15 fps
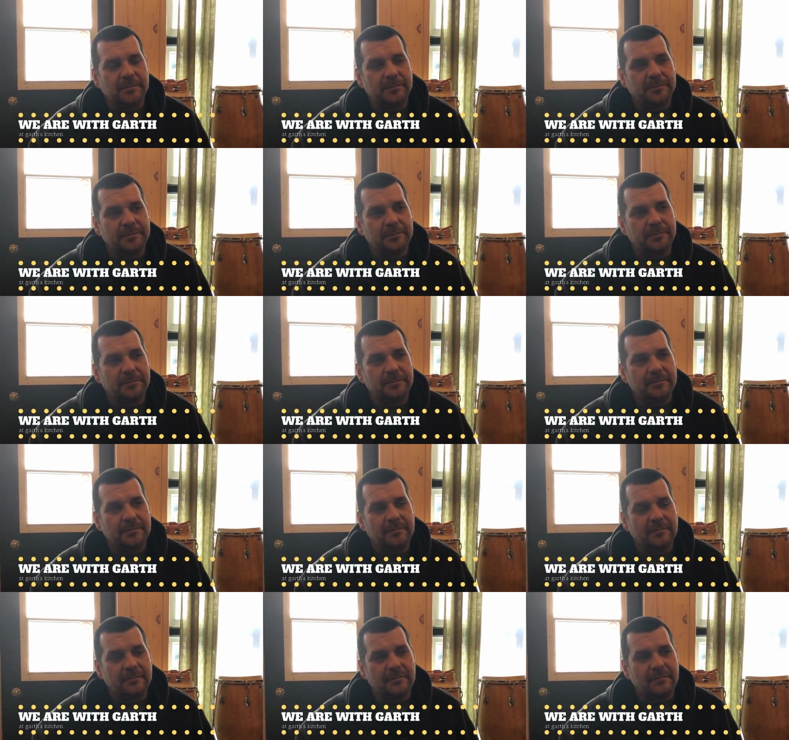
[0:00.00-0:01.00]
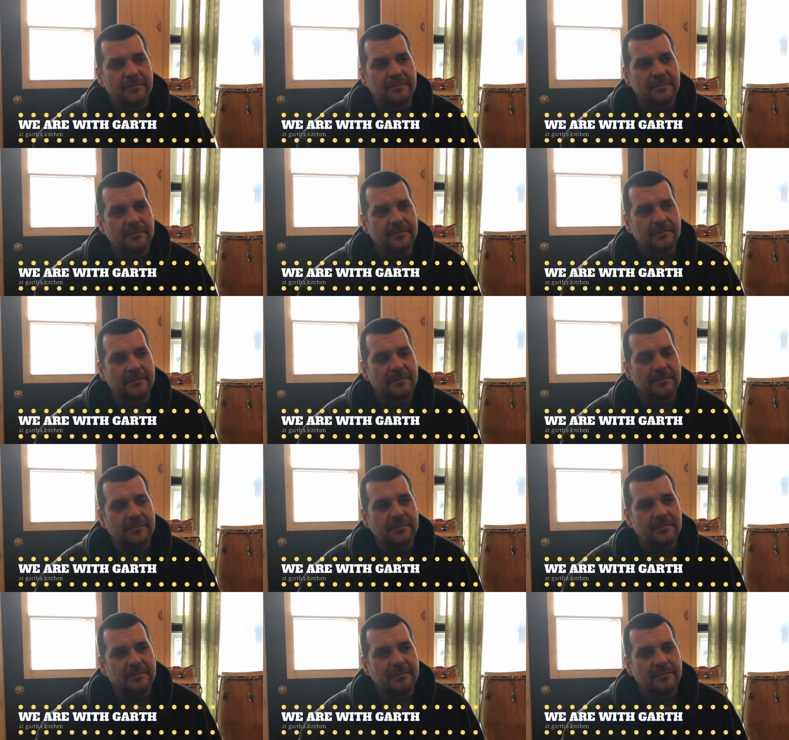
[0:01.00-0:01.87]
(silence)